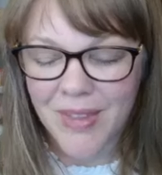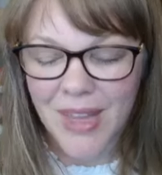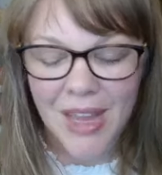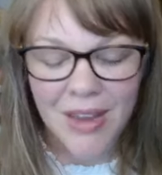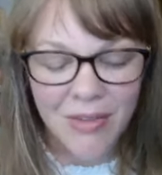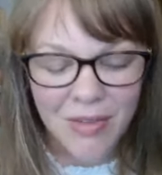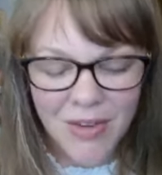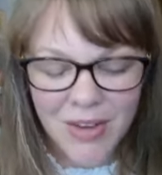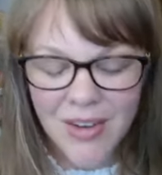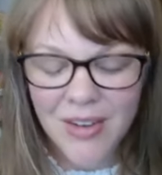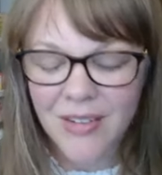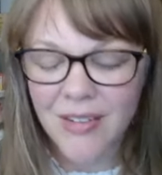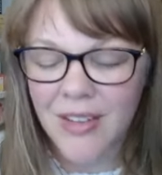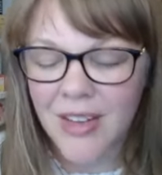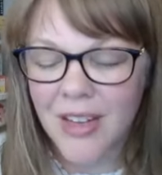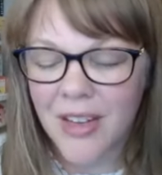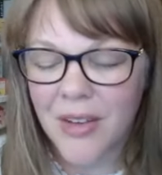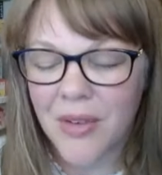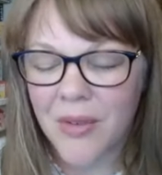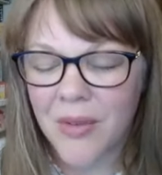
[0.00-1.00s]
even
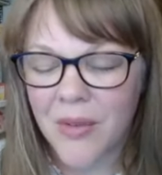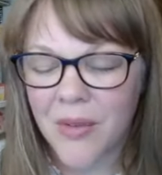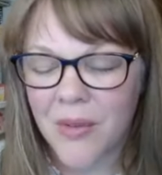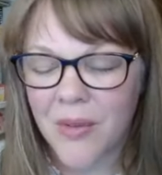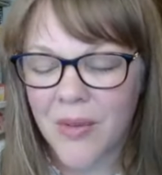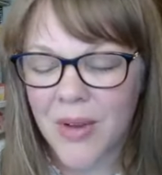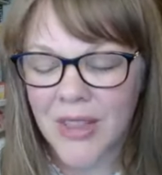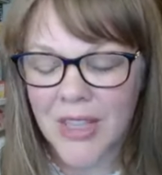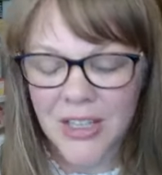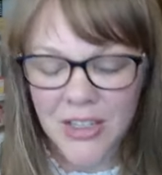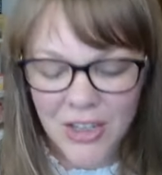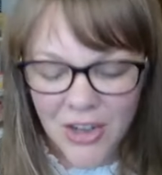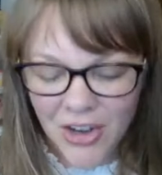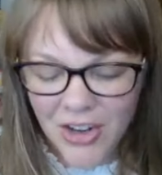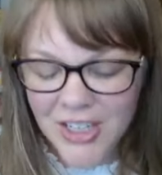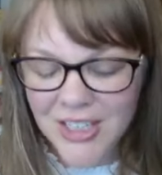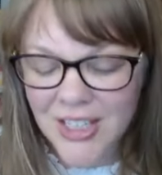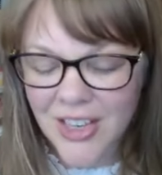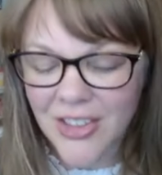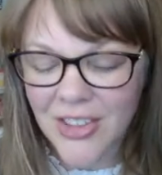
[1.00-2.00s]
when the
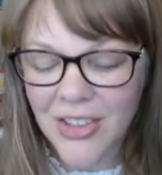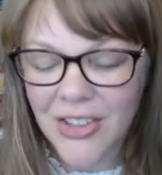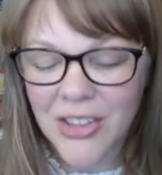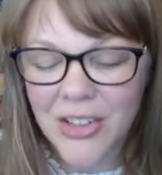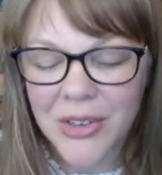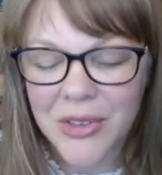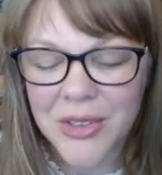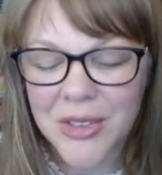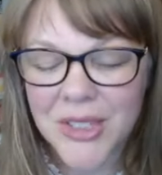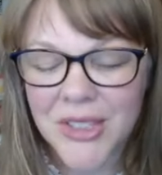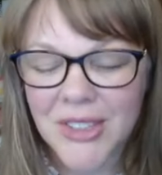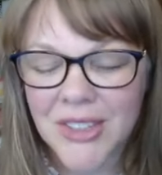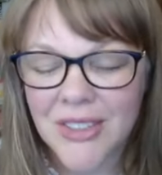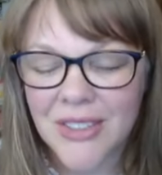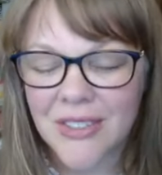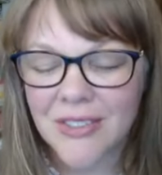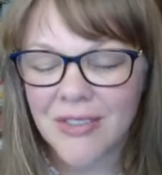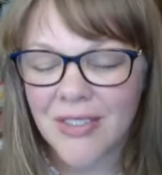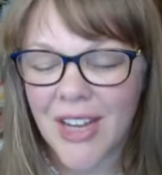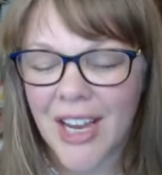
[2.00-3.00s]
dog is on the loose
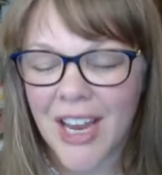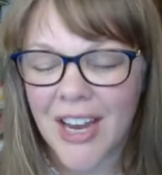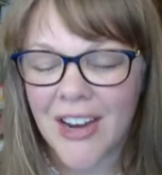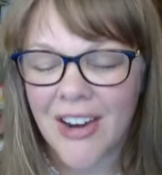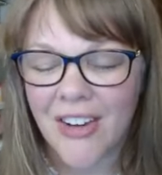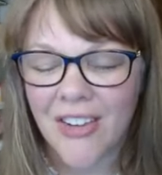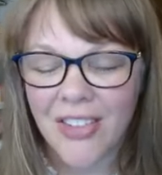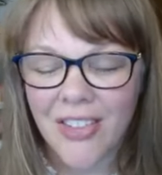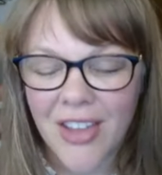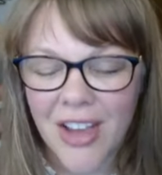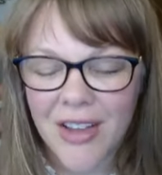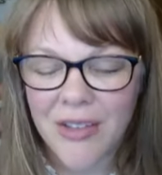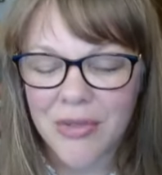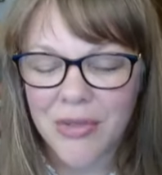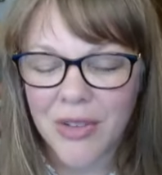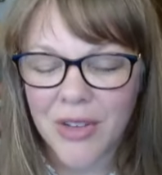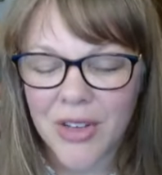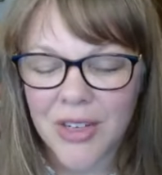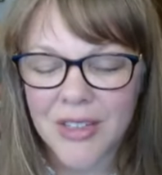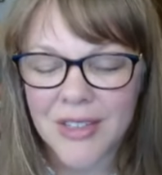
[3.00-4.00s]
and our
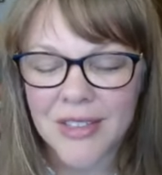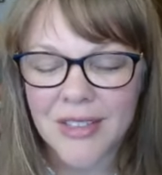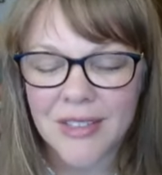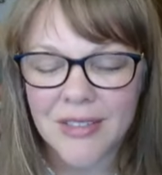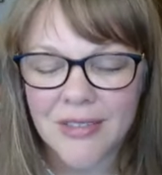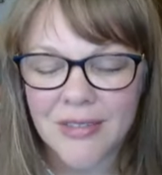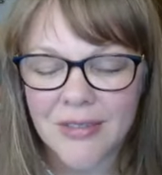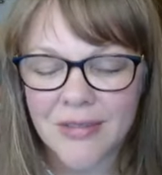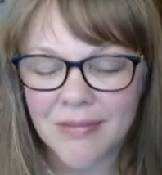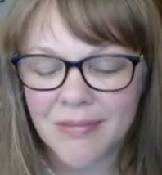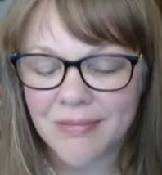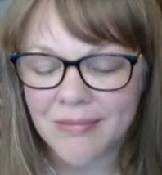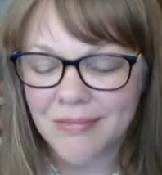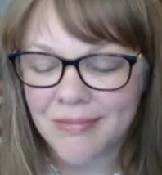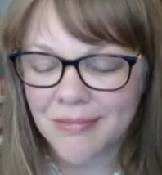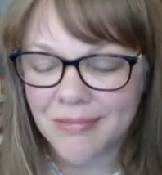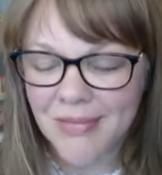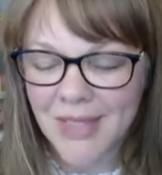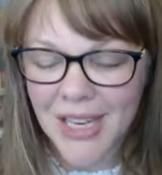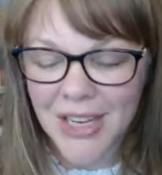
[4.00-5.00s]
life looks
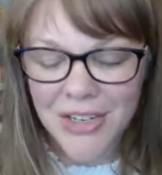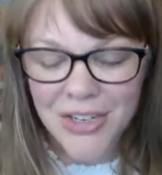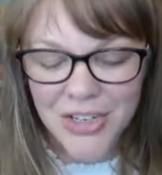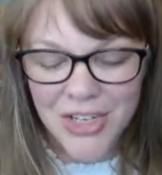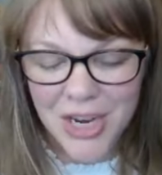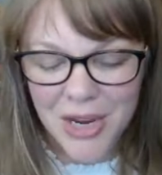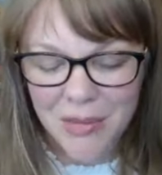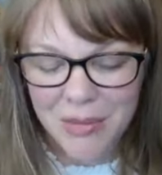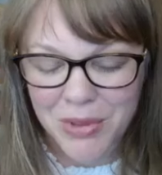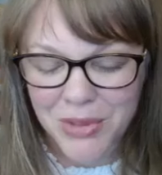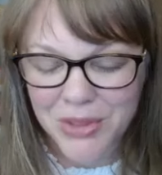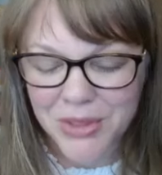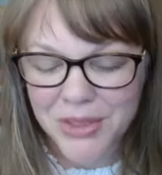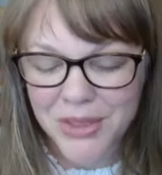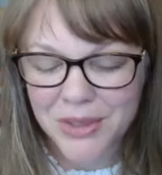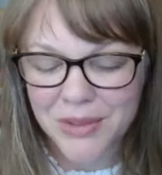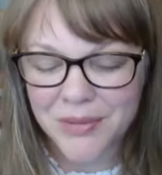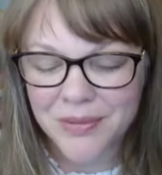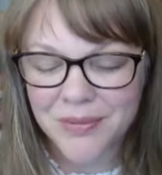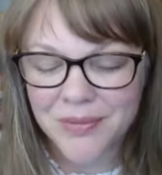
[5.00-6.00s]
in shambles.